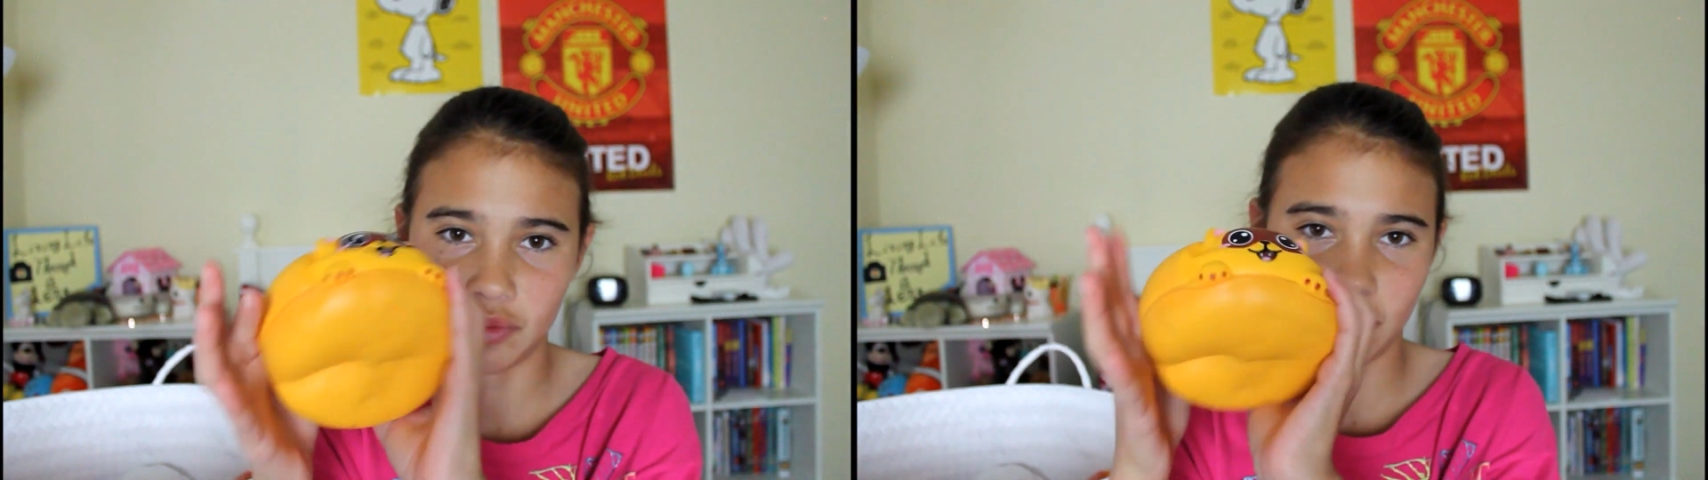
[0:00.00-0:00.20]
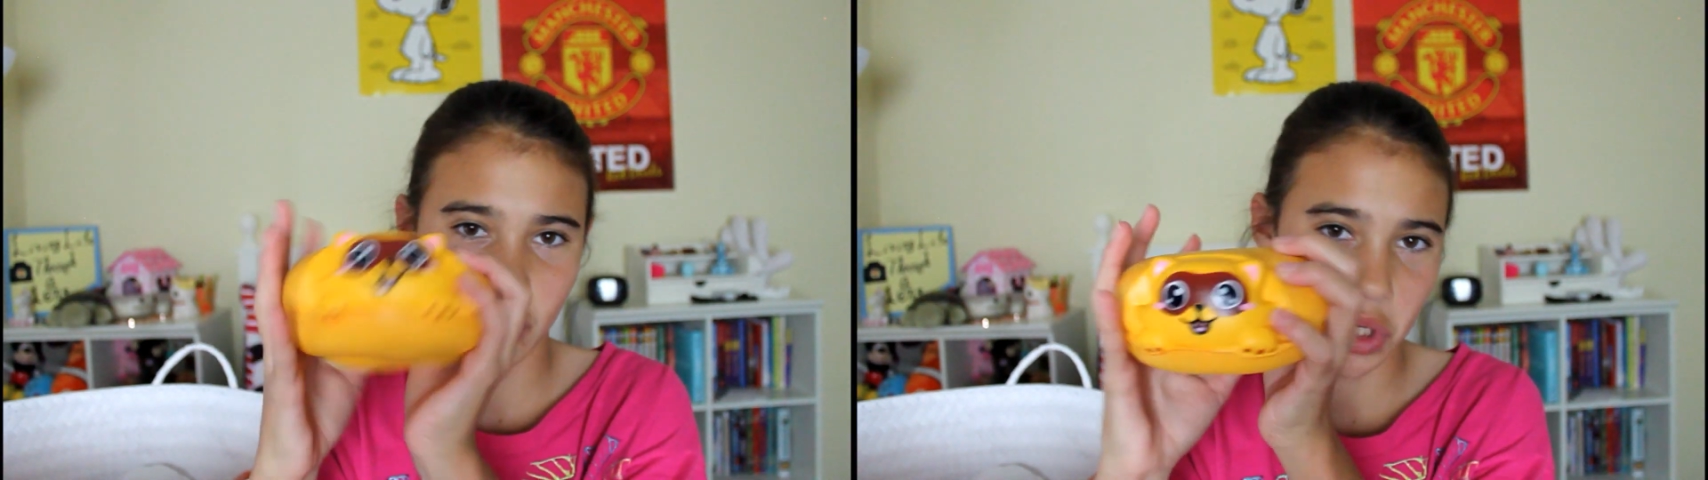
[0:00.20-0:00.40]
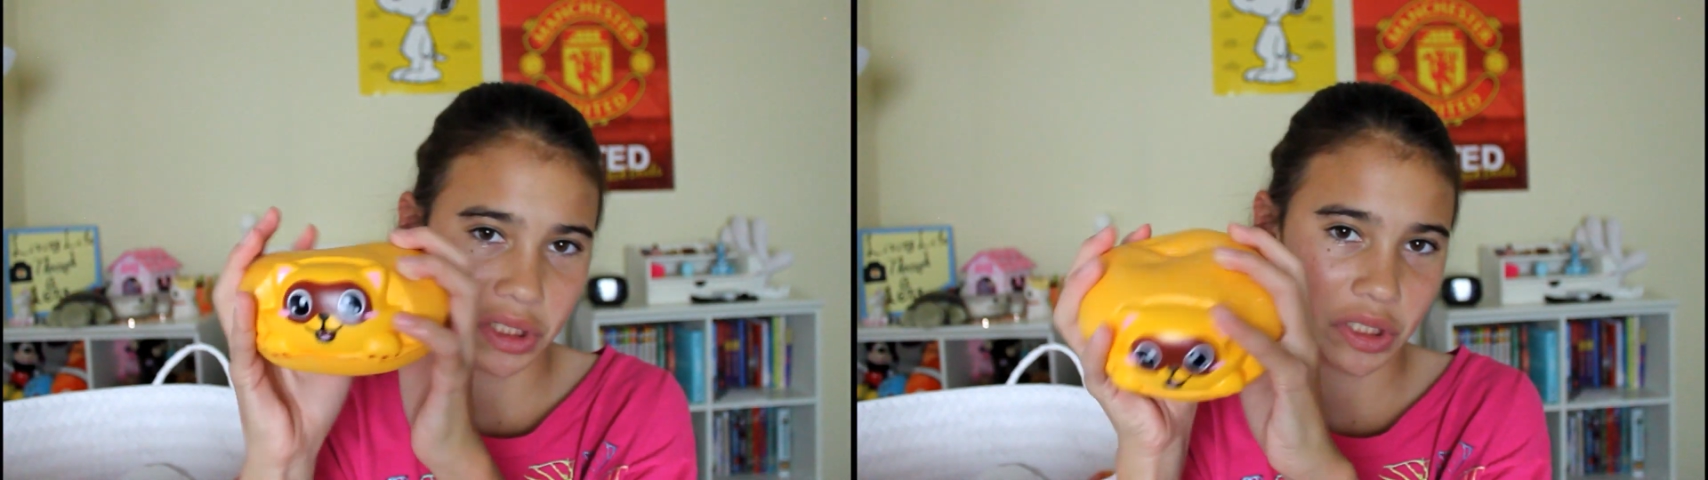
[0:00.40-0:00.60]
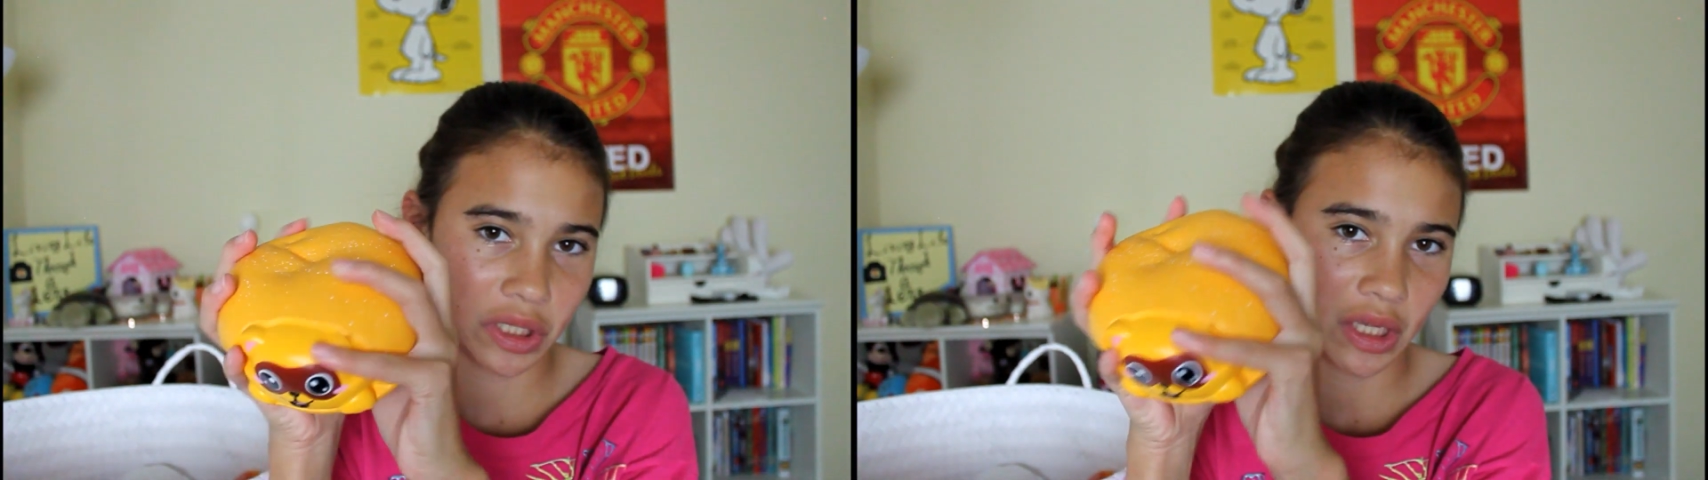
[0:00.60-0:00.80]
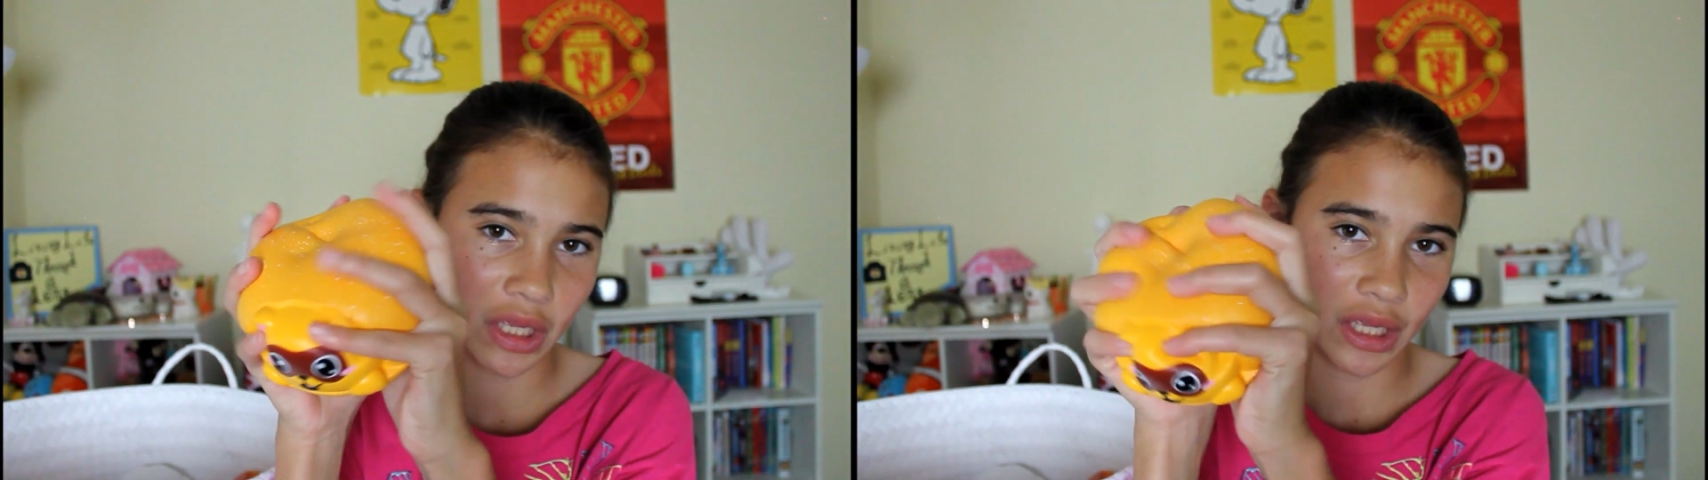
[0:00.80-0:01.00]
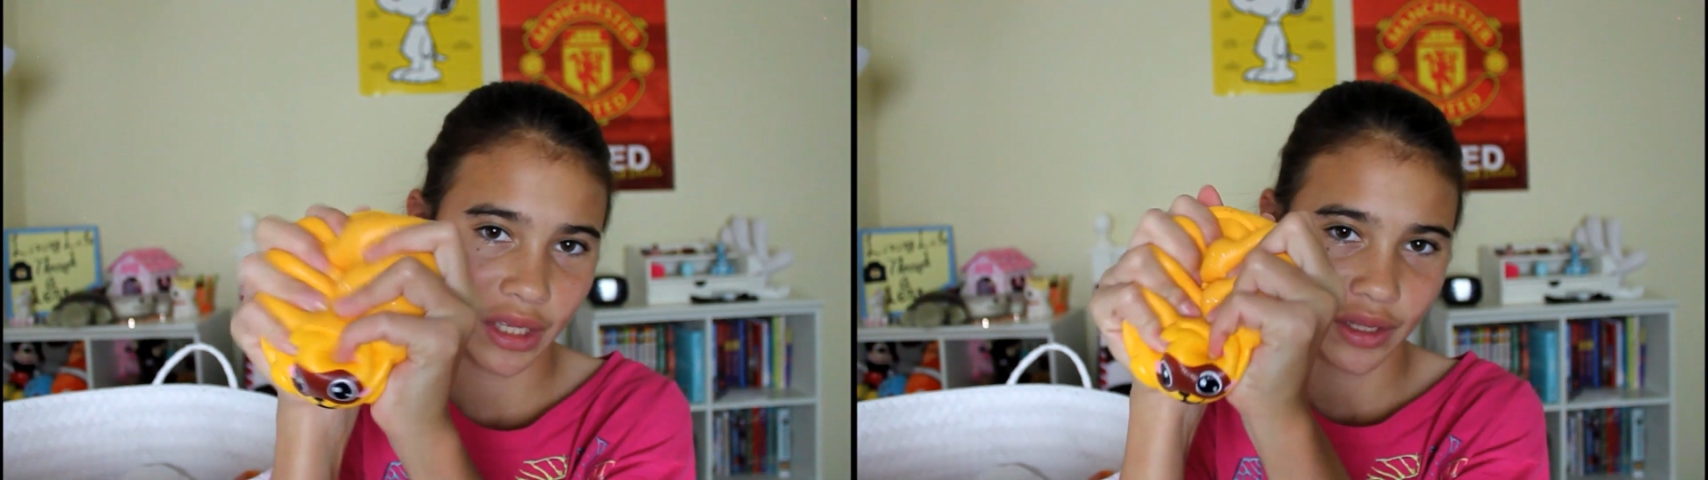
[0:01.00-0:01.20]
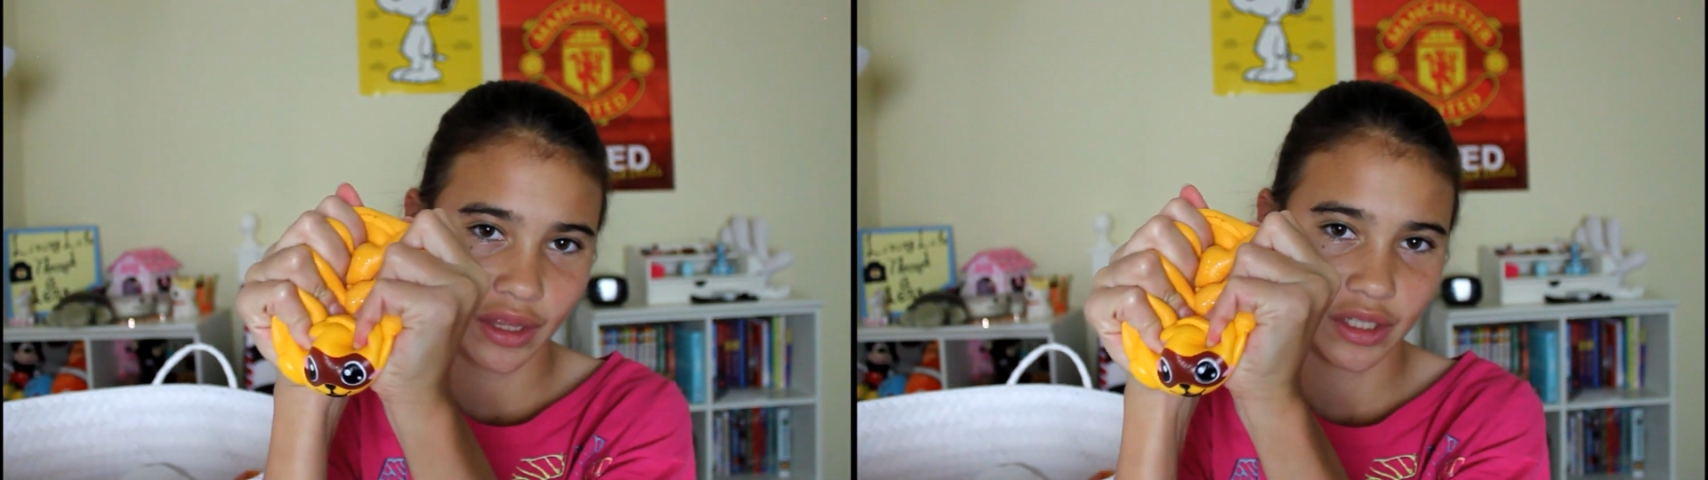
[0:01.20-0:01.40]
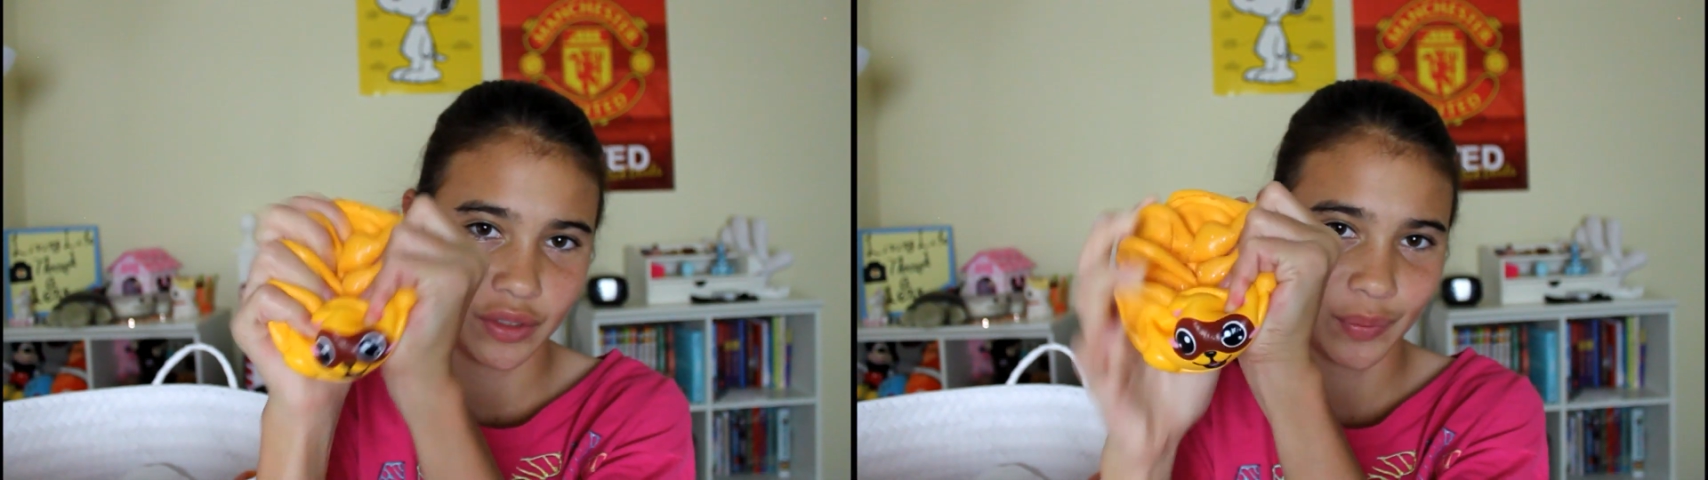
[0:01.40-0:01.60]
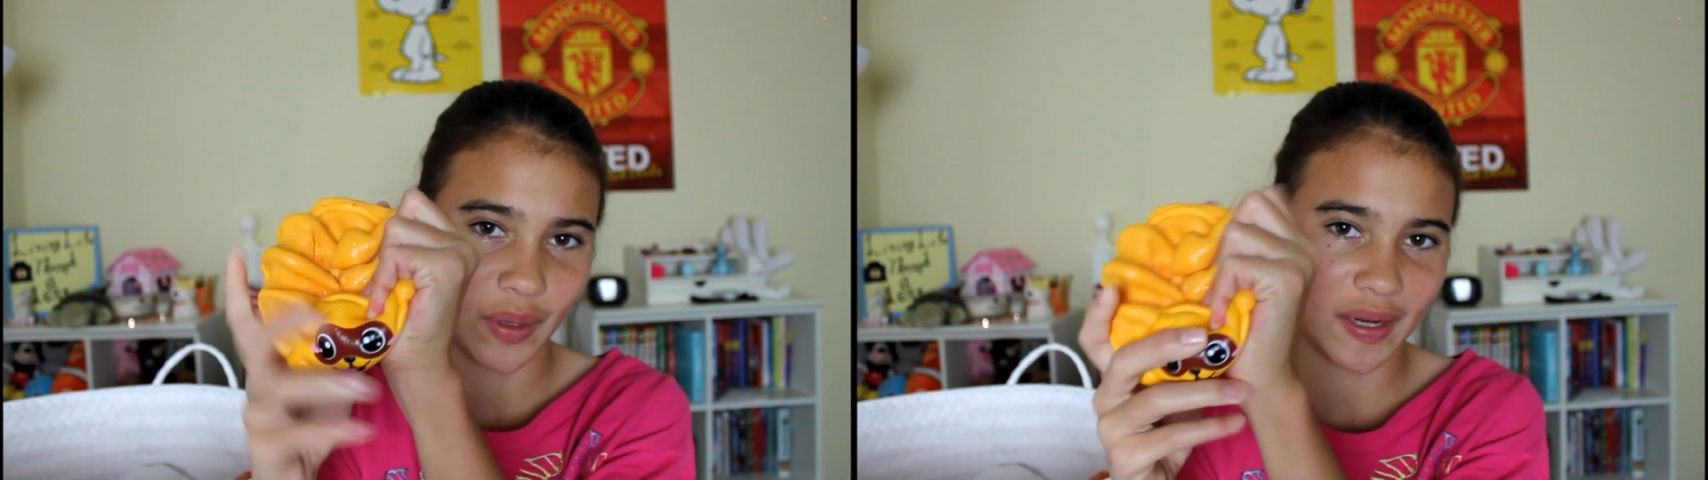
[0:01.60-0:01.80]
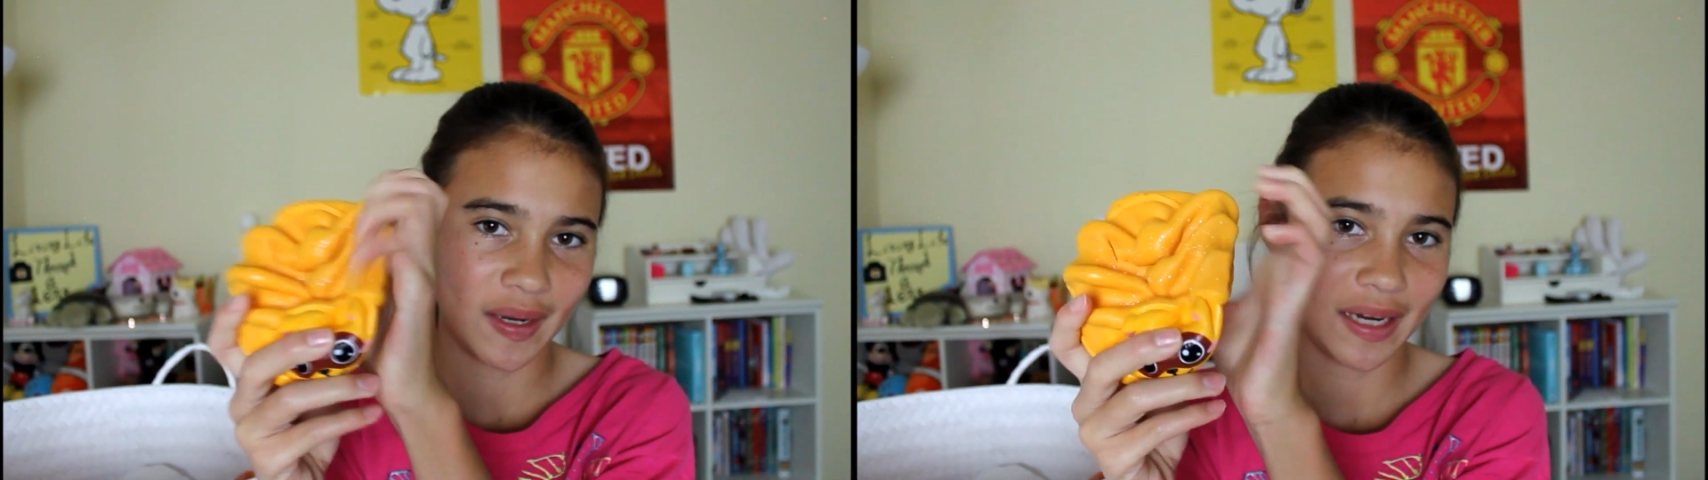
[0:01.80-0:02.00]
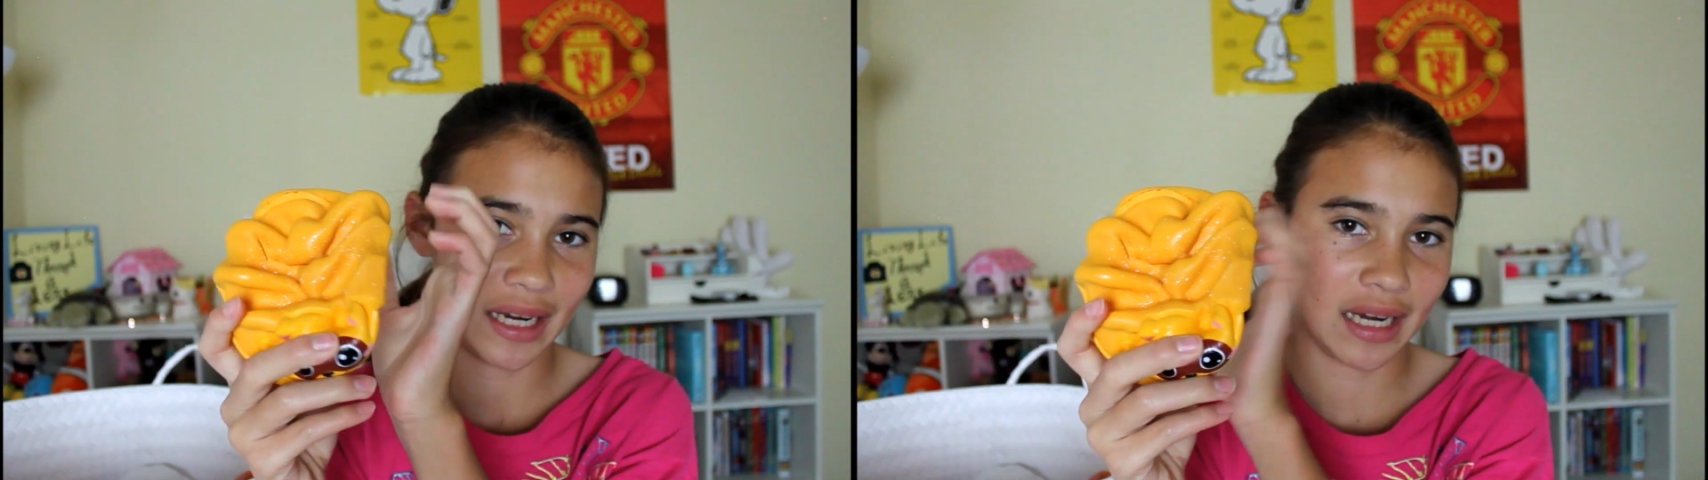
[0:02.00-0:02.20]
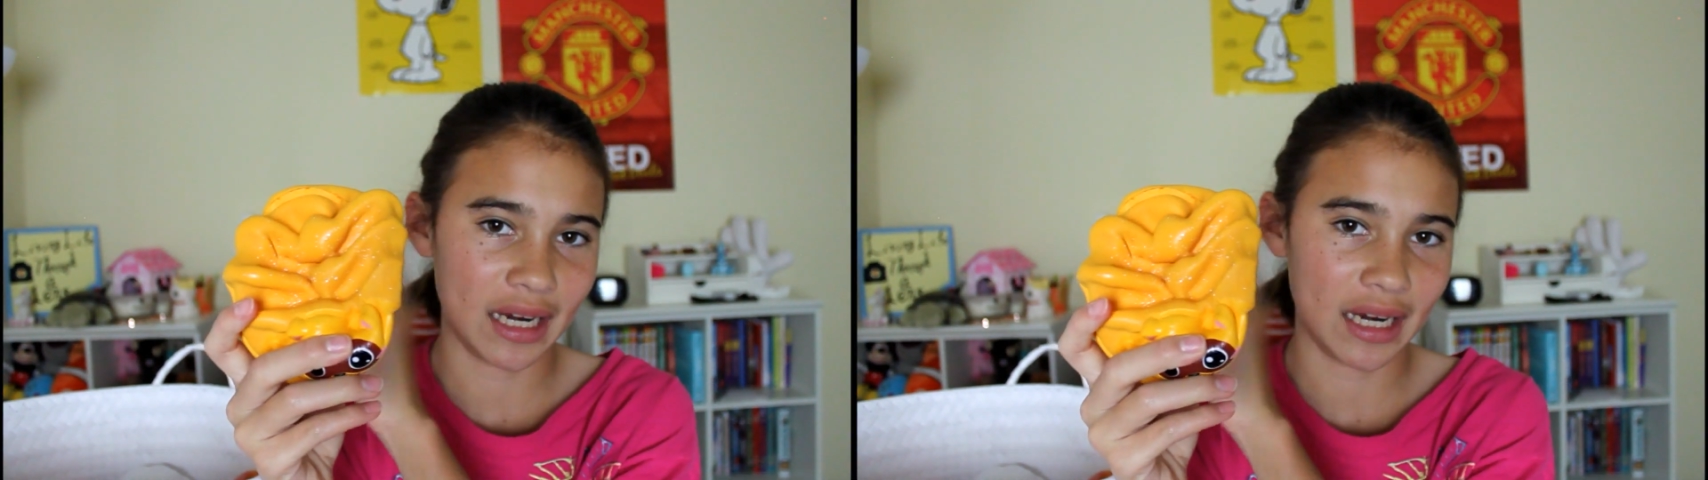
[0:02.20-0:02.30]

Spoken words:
stress this one.